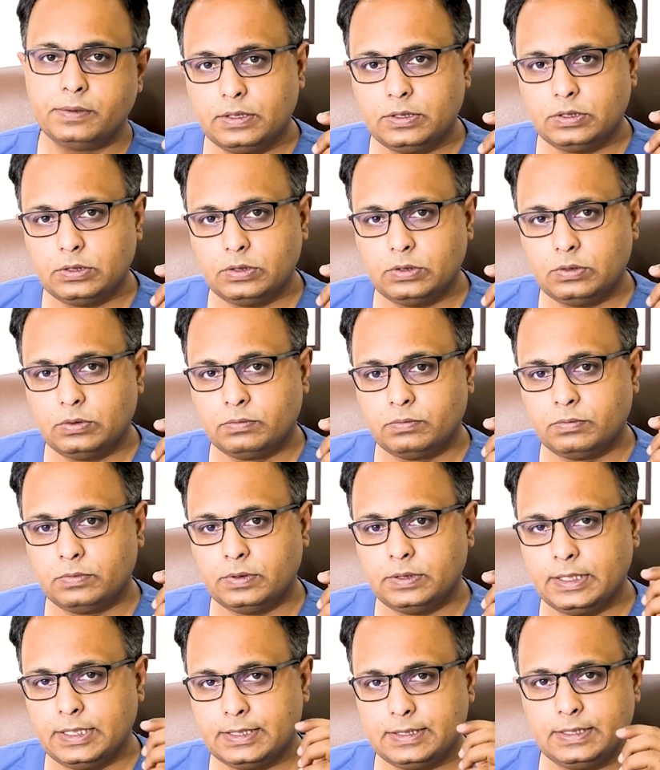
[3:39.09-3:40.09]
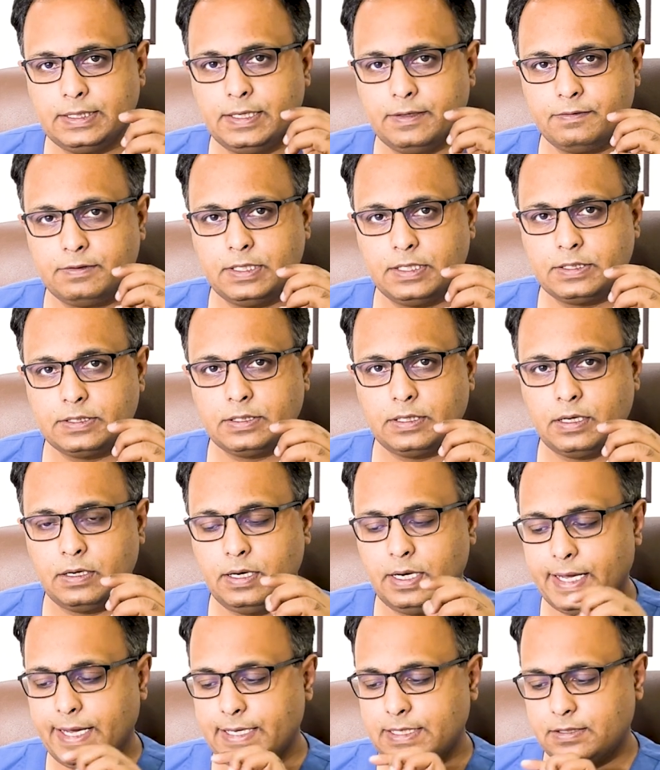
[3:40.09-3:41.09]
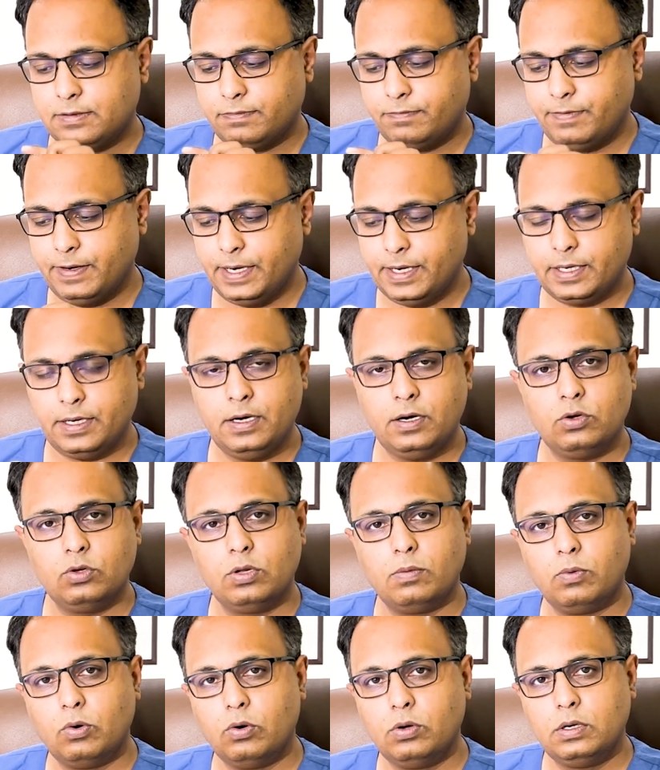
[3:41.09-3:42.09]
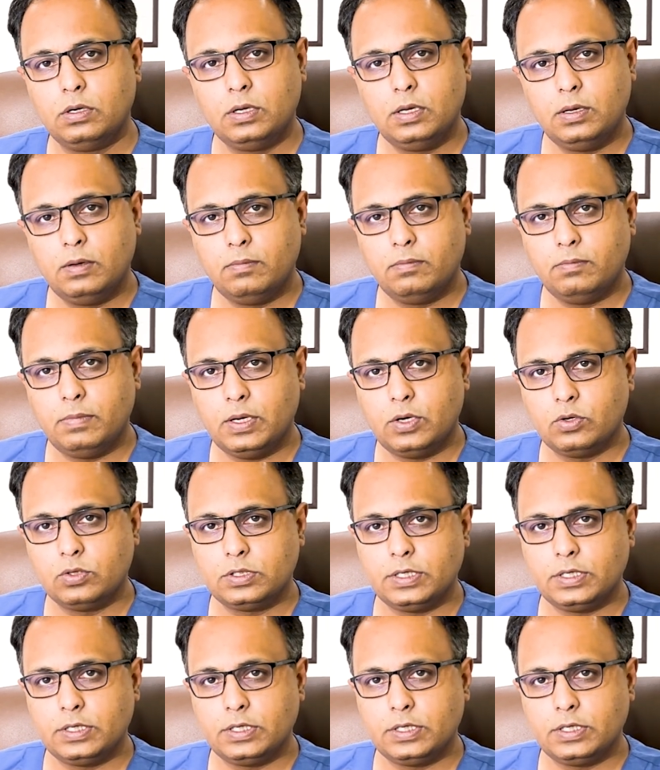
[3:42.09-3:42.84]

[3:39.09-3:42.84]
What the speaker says: So this gives us a nice fit into the bone, because